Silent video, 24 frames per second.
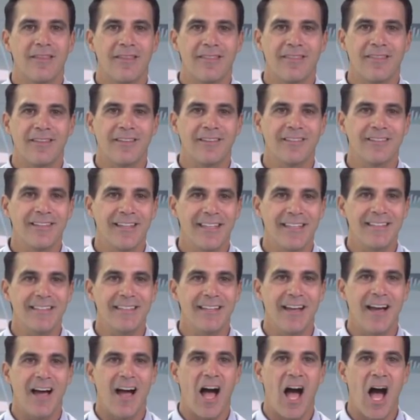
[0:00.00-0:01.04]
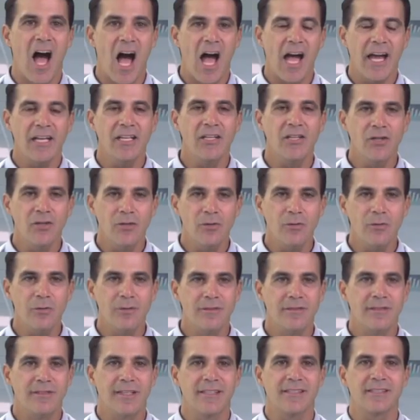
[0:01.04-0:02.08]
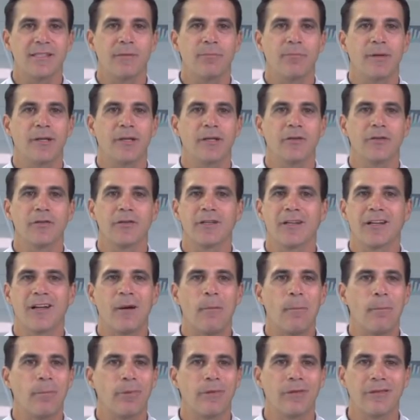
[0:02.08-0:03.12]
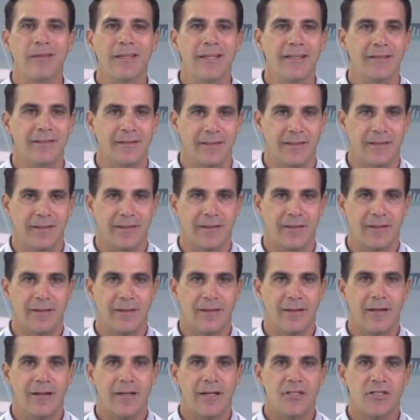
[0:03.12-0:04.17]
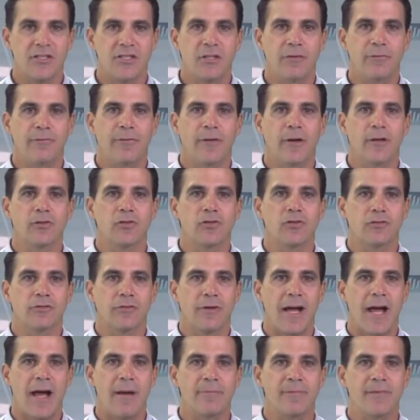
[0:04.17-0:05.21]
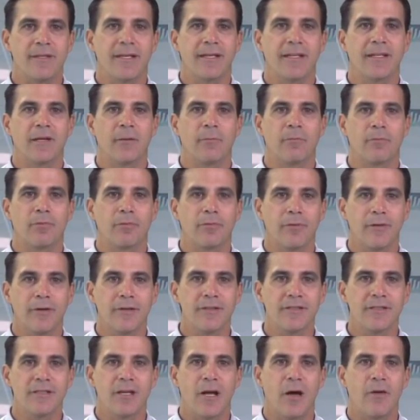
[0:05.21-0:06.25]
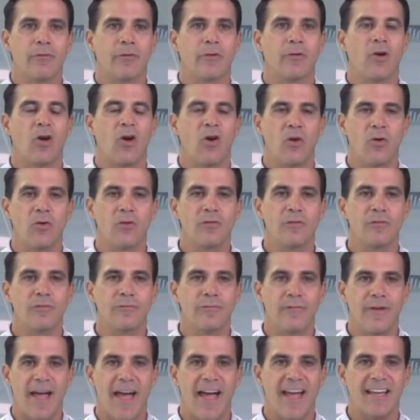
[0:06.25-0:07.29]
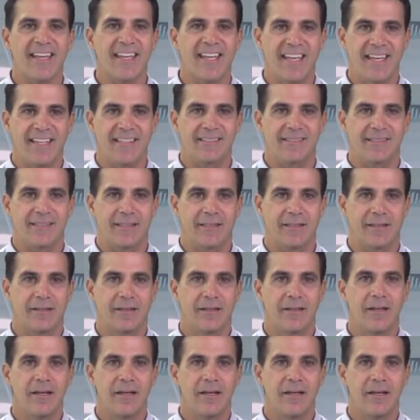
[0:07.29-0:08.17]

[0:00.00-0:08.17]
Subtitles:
the Linda I knew disappeared completely. She felt trapped in a prison of her own fat casing.